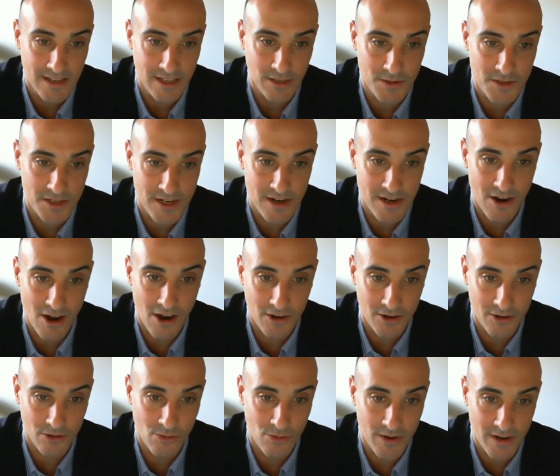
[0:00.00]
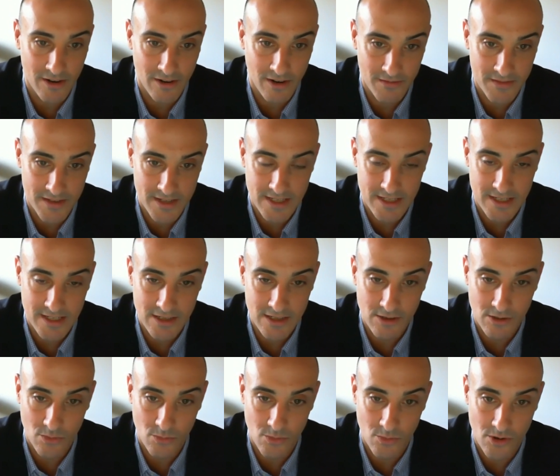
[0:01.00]
He was an inaugural winner of the
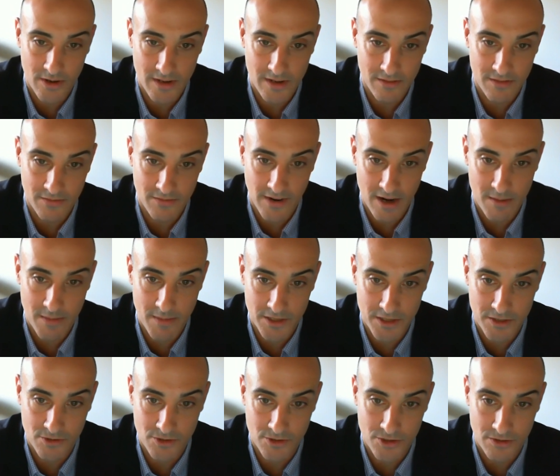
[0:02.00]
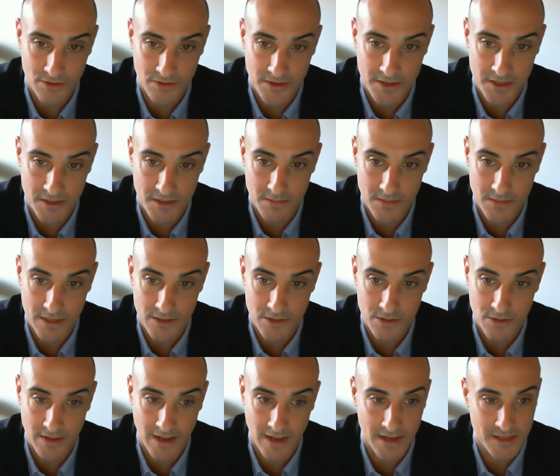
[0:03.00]
SEAL Award in Environmental Journalism in
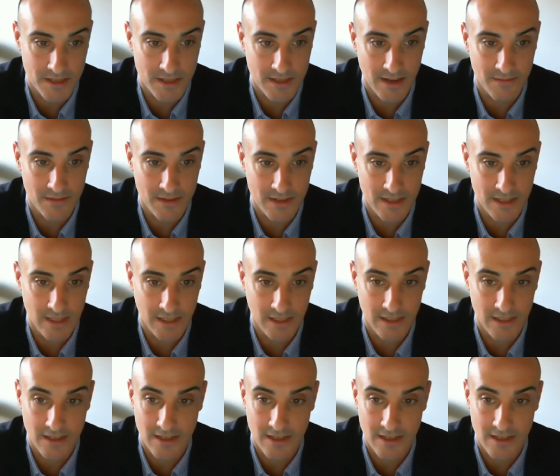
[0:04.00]
2017,